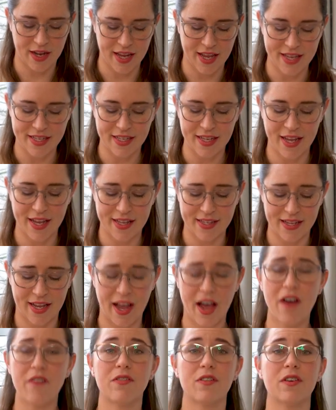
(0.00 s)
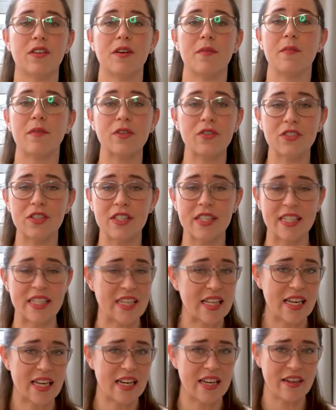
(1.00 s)
I guess in case I ever
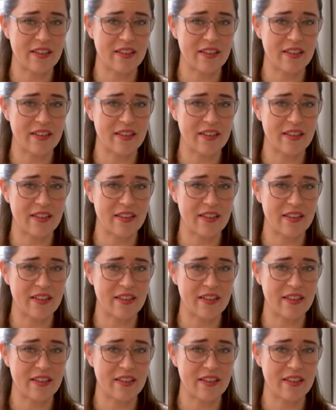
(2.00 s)
emergency needed